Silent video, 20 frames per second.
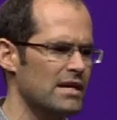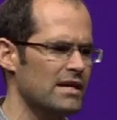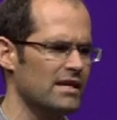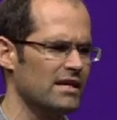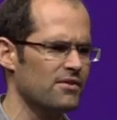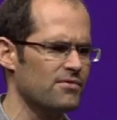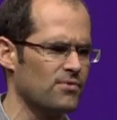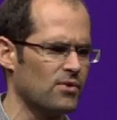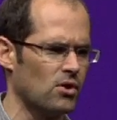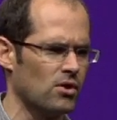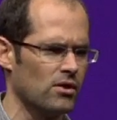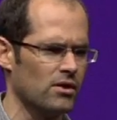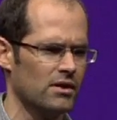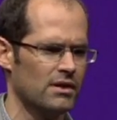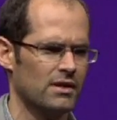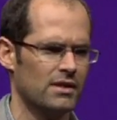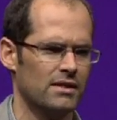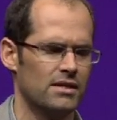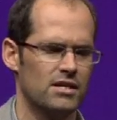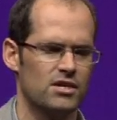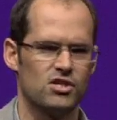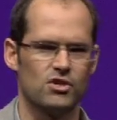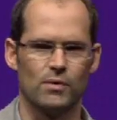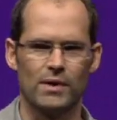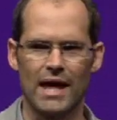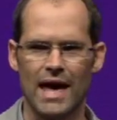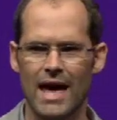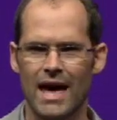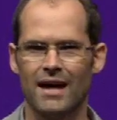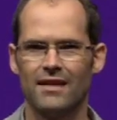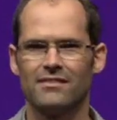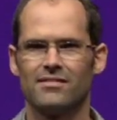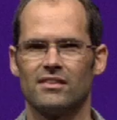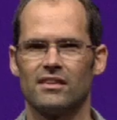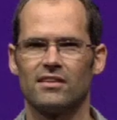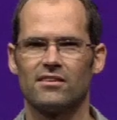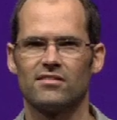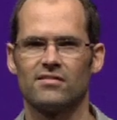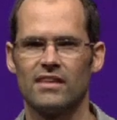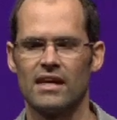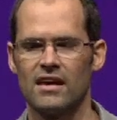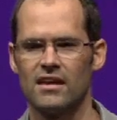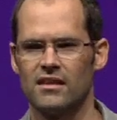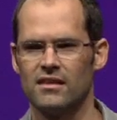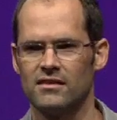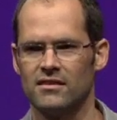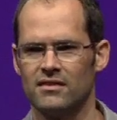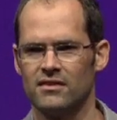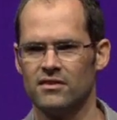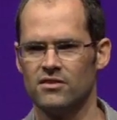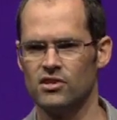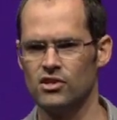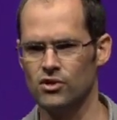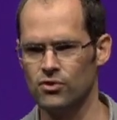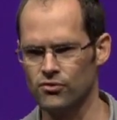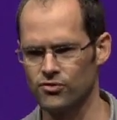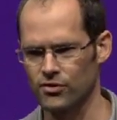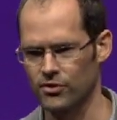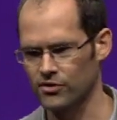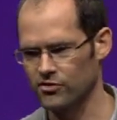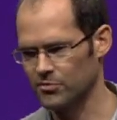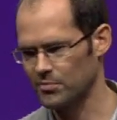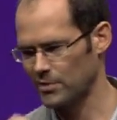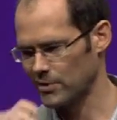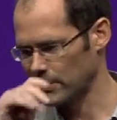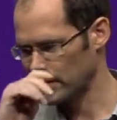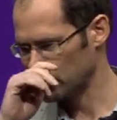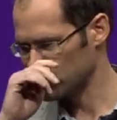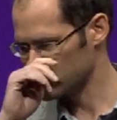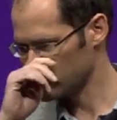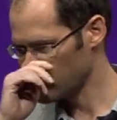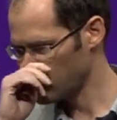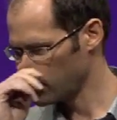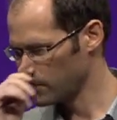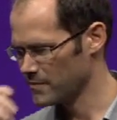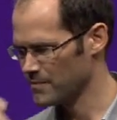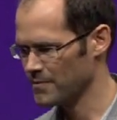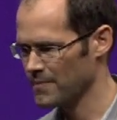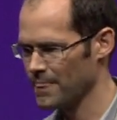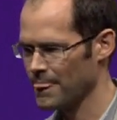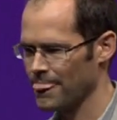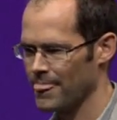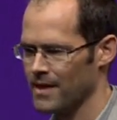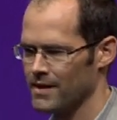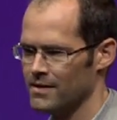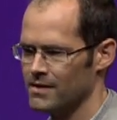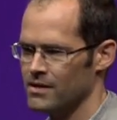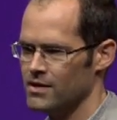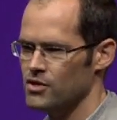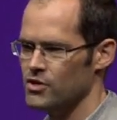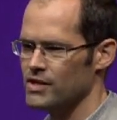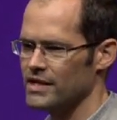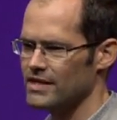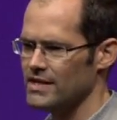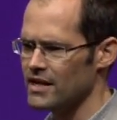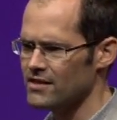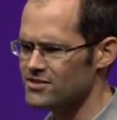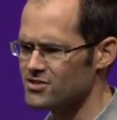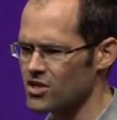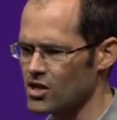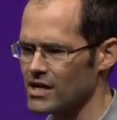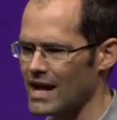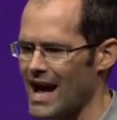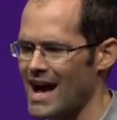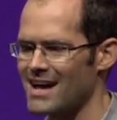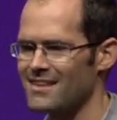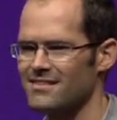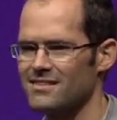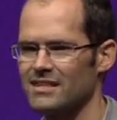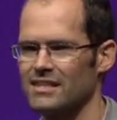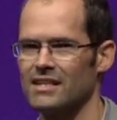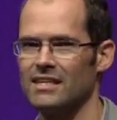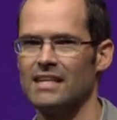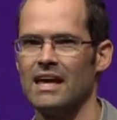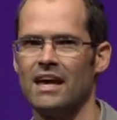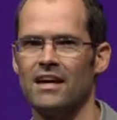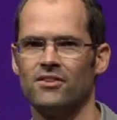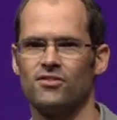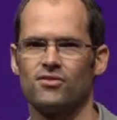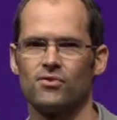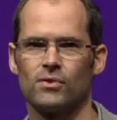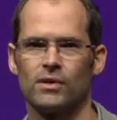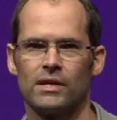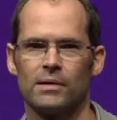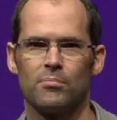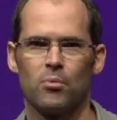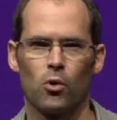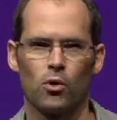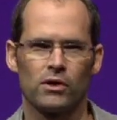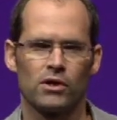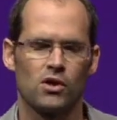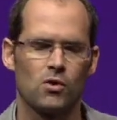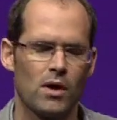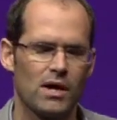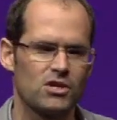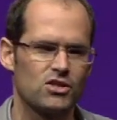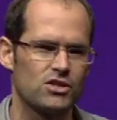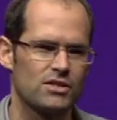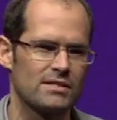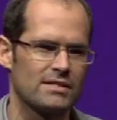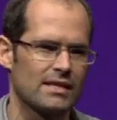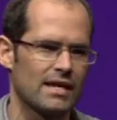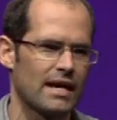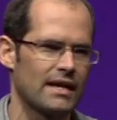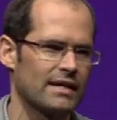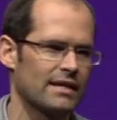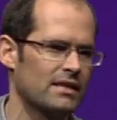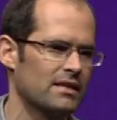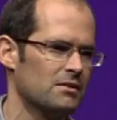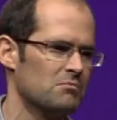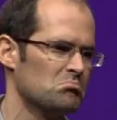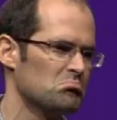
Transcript: meaningful to enhance and extend the user experience. You can then start asking and answering important questions like,